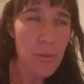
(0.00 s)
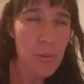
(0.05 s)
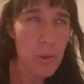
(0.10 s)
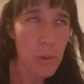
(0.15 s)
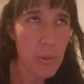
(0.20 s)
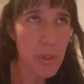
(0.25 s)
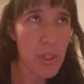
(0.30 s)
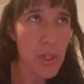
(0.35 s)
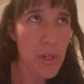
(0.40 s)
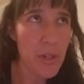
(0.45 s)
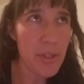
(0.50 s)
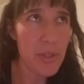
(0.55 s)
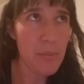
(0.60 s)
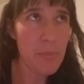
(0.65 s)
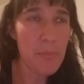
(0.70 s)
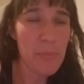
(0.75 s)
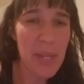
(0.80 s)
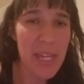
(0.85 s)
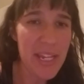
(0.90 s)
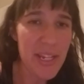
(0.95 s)
what we call the
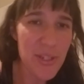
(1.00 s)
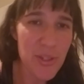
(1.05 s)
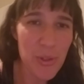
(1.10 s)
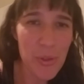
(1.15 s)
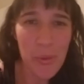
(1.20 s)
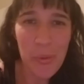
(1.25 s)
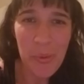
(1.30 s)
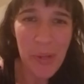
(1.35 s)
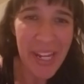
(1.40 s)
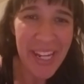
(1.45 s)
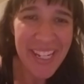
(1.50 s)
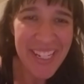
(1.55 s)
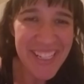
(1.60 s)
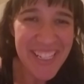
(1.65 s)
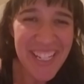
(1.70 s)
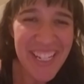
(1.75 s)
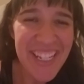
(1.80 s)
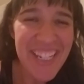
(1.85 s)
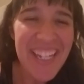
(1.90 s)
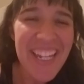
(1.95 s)
basal
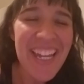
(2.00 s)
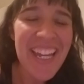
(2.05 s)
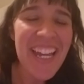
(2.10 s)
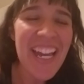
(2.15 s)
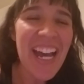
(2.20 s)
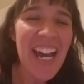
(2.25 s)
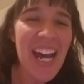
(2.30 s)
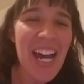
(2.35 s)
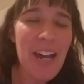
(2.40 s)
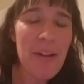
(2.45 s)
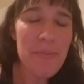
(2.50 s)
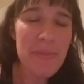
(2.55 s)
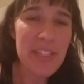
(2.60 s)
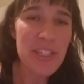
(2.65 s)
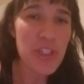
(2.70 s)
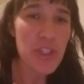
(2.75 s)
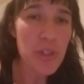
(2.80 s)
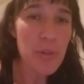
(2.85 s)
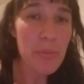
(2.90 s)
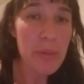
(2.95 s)
weight
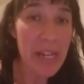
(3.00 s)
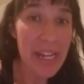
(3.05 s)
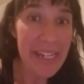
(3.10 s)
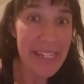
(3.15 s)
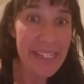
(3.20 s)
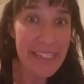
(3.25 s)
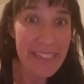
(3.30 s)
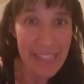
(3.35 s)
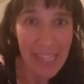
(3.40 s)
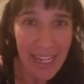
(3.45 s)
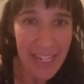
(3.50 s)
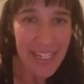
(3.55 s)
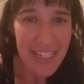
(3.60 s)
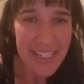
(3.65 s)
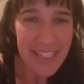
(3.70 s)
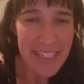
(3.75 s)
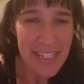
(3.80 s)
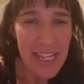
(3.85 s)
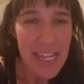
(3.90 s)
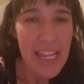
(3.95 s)
that your body
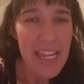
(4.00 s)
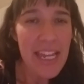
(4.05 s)
likes,